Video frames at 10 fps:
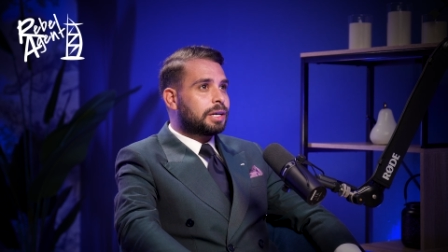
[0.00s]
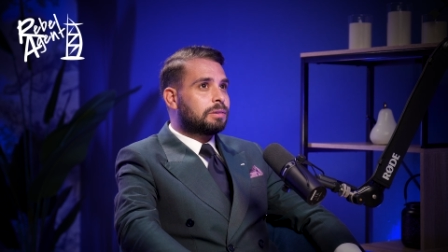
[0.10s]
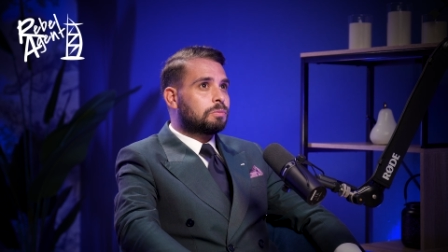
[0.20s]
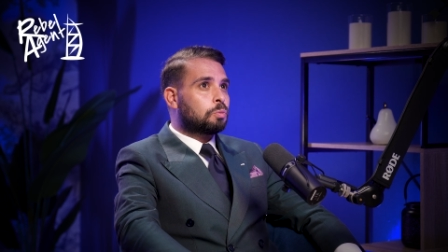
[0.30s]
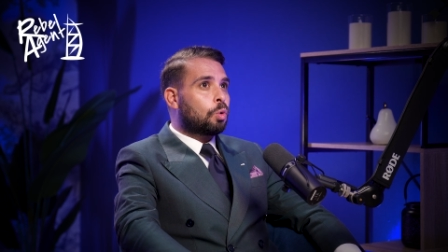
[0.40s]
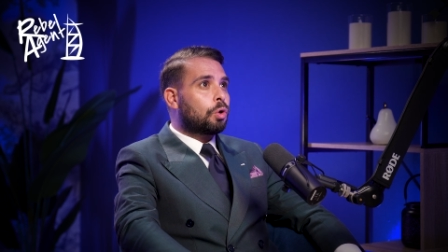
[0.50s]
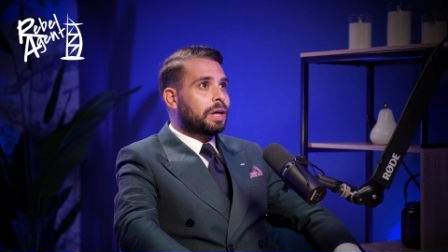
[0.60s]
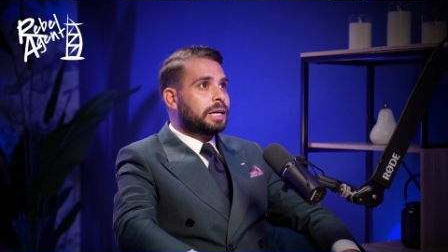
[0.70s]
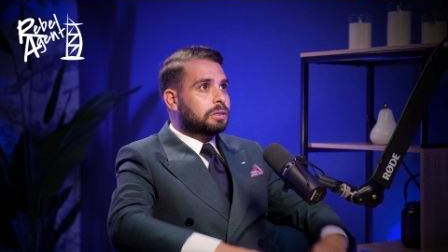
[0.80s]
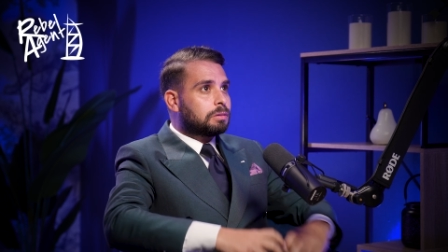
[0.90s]
And what
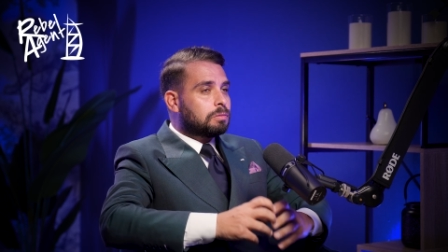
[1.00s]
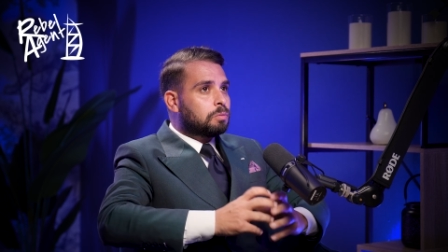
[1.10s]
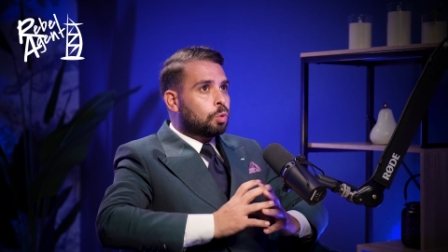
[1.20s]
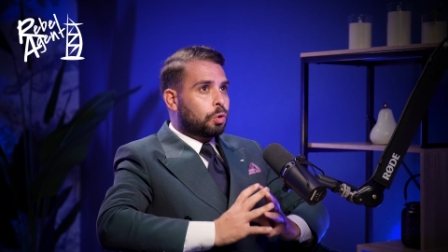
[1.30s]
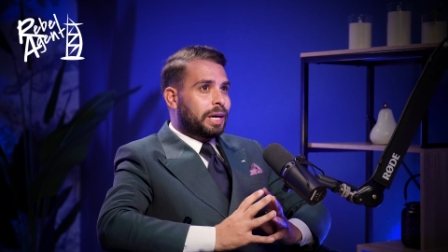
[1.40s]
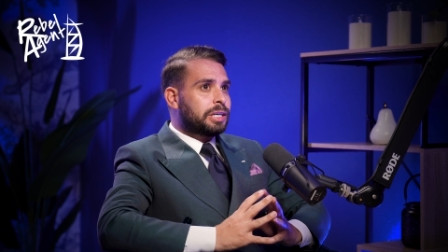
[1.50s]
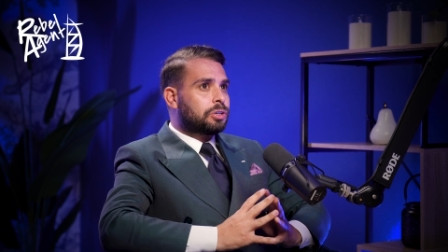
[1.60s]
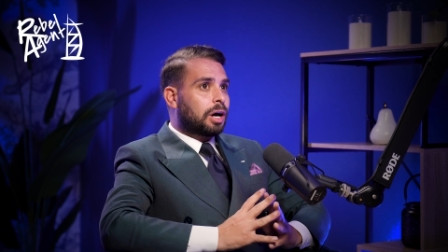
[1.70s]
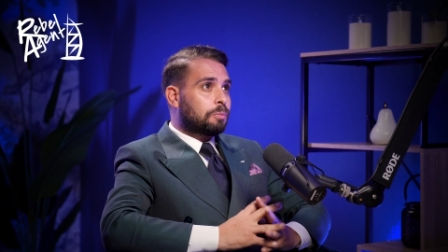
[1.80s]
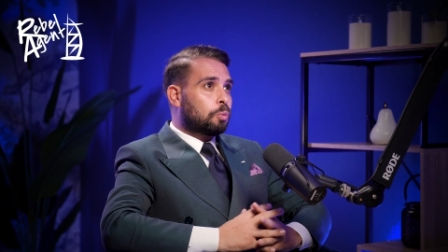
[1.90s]
they
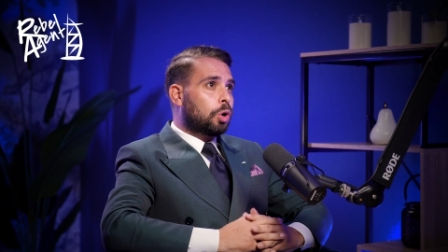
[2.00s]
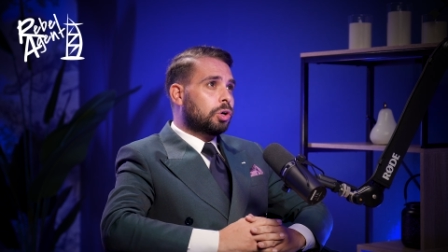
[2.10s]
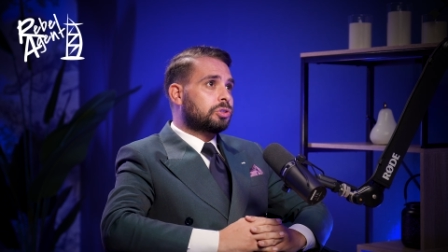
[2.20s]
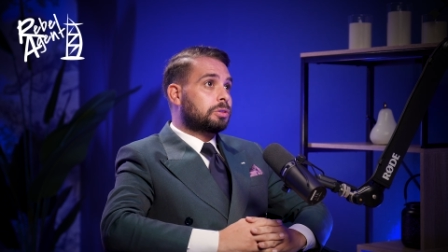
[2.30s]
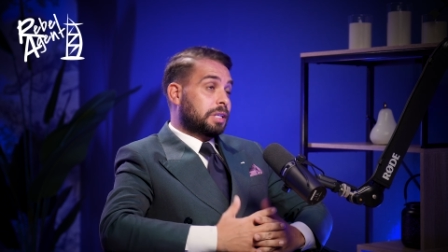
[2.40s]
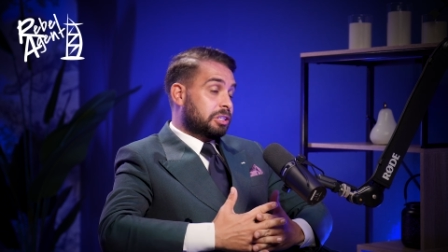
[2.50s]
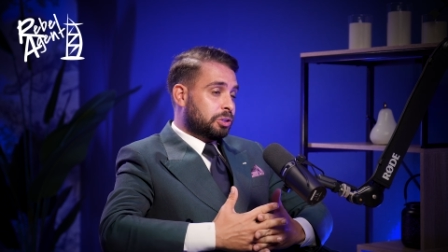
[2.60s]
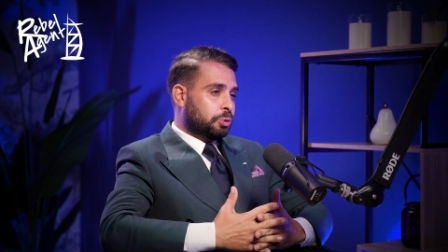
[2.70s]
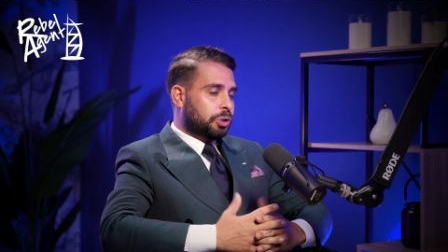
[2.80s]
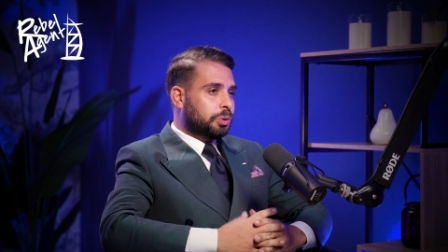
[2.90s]
done was, and they
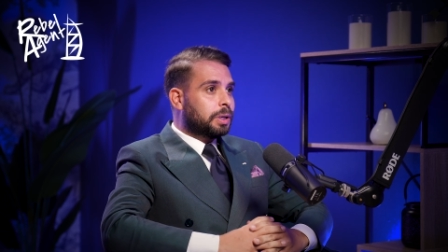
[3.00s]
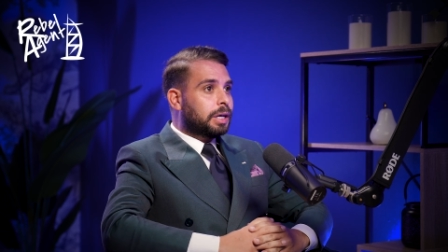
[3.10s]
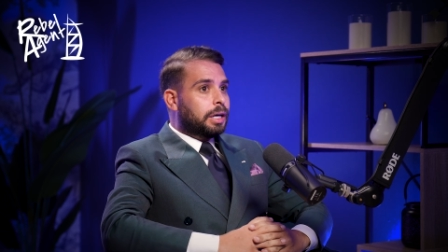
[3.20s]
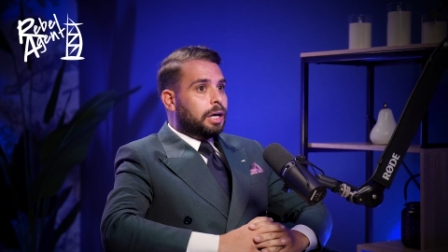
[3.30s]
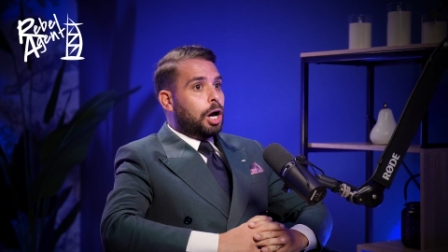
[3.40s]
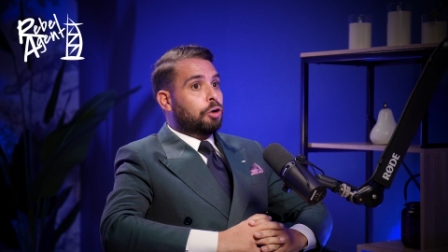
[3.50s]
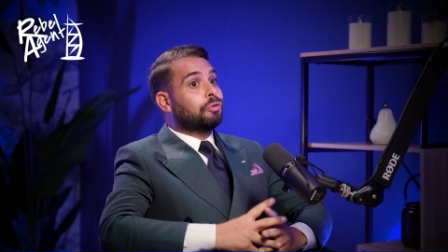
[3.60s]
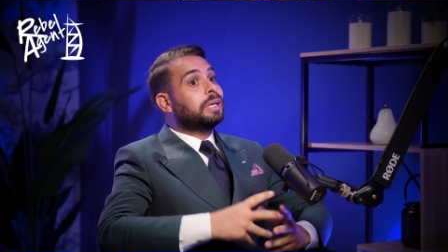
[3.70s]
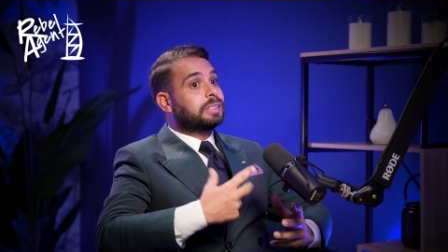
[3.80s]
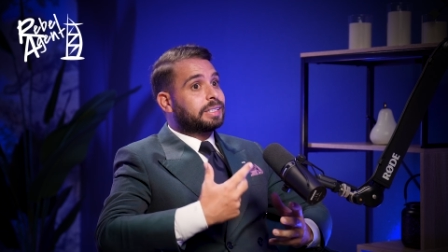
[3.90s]
still do, a
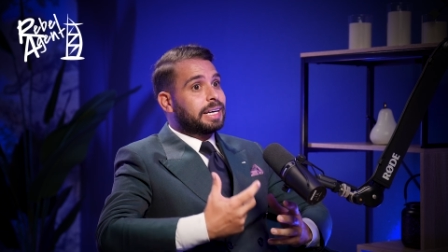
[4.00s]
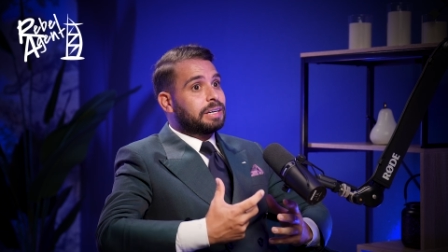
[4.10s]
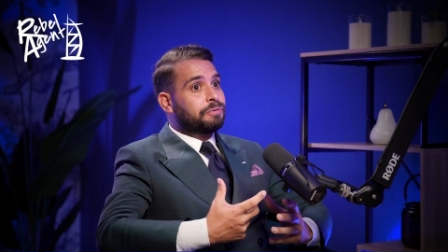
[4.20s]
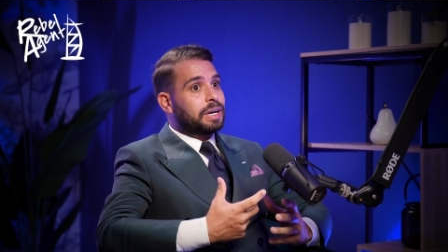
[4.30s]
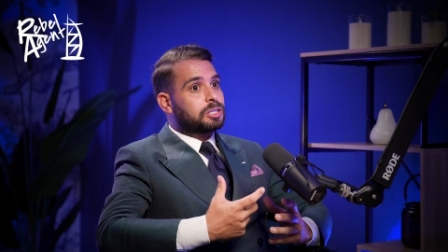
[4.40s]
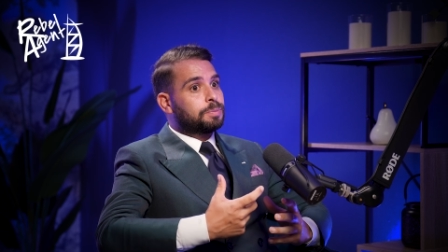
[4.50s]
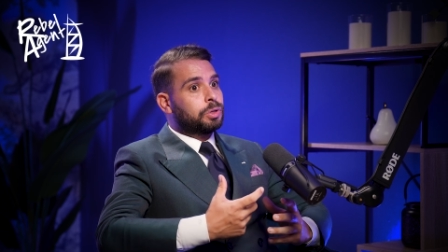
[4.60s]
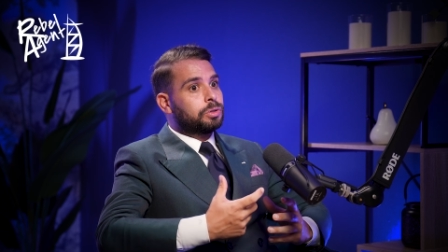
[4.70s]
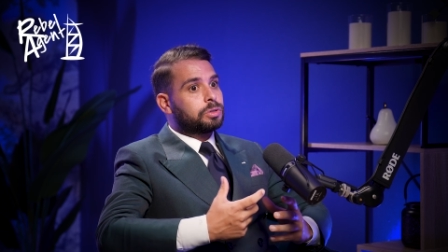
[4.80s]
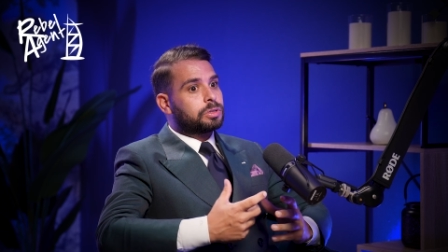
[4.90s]
real estate
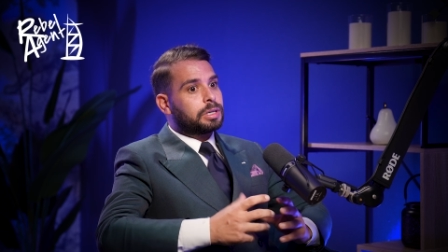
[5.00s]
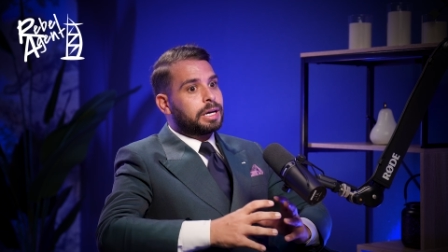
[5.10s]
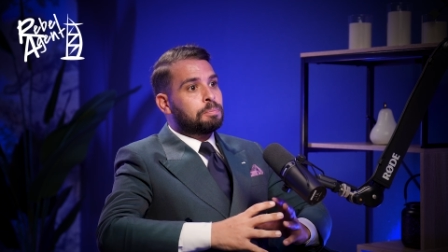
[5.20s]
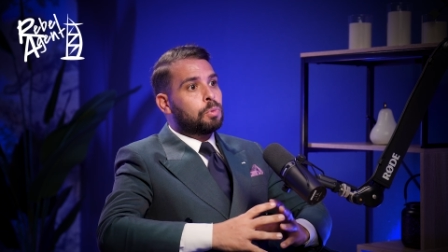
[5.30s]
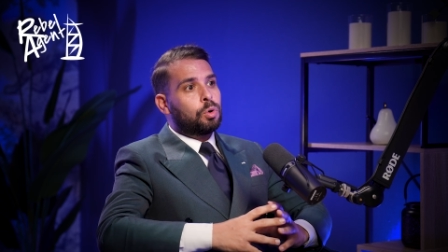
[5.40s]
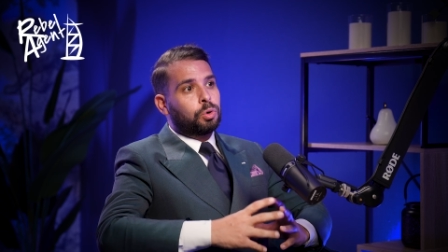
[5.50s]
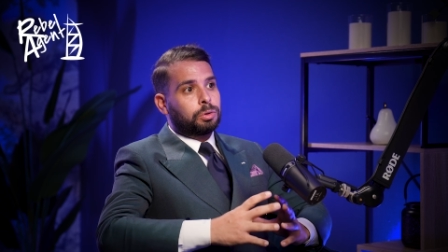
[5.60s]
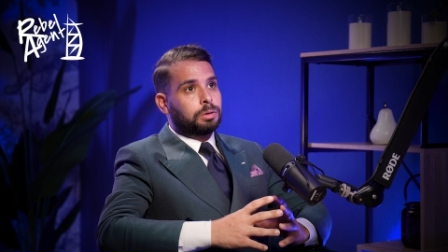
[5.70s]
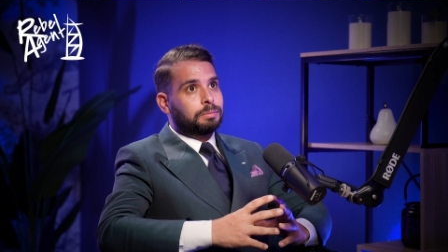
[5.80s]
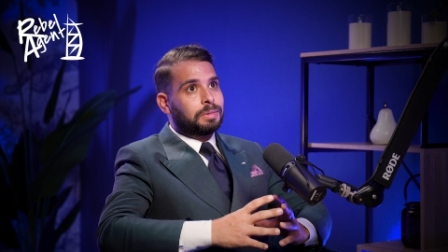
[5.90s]
investments in
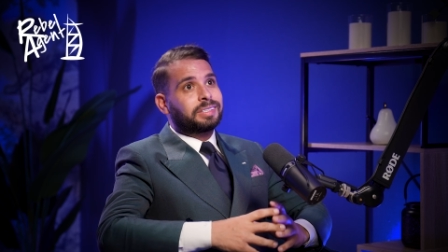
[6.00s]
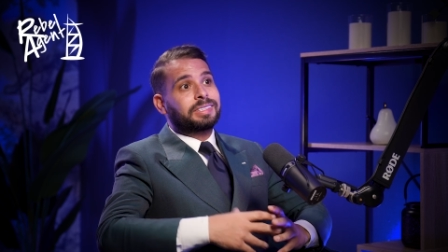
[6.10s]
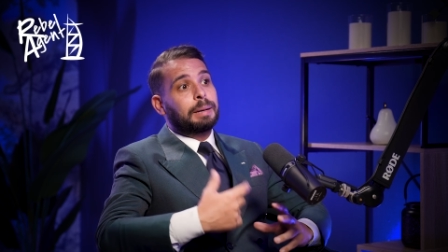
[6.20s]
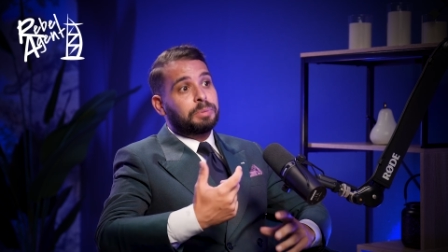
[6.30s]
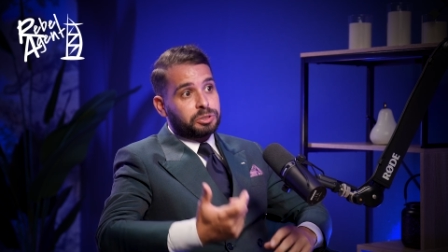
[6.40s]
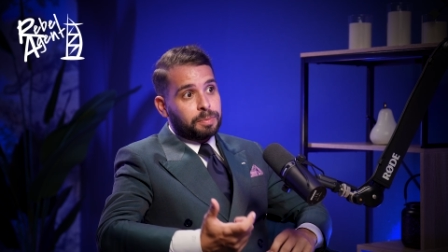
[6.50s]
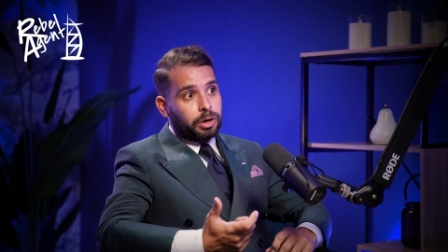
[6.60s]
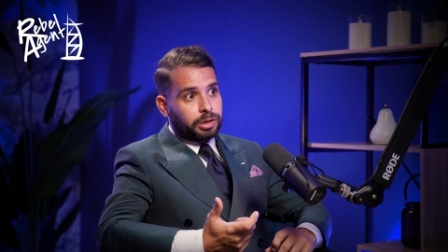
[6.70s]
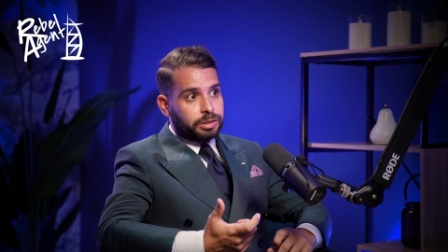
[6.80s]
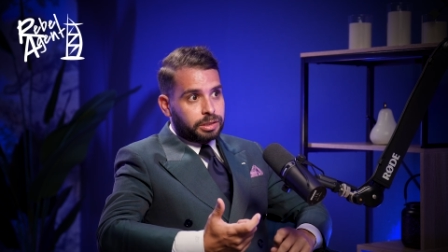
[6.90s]
more established
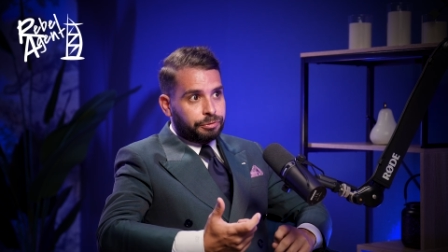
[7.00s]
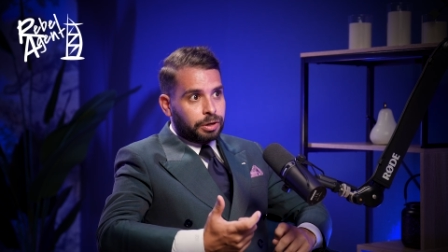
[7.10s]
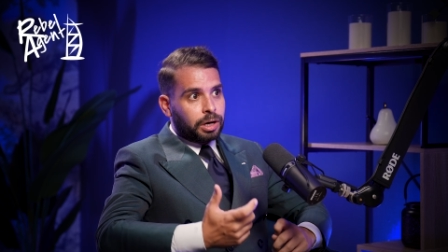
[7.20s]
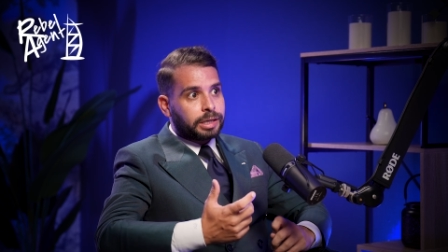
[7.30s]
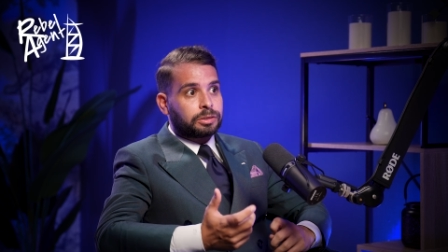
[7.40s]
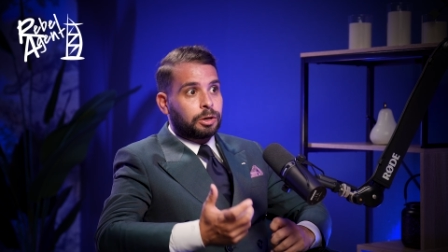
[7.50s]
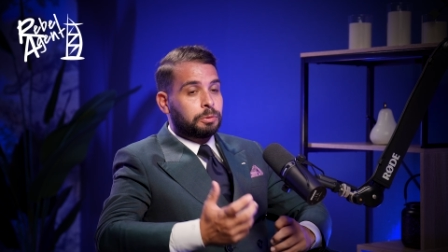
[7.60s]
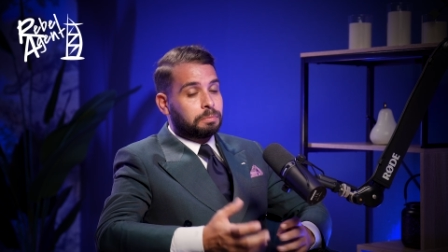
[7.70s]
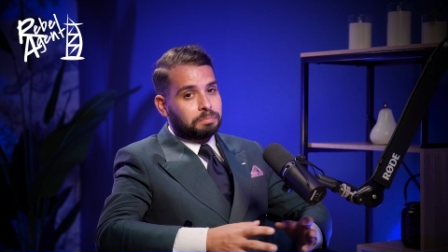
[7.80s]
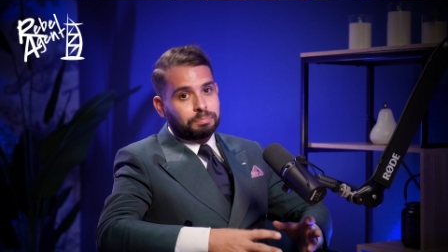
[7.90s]
markets, if you like. So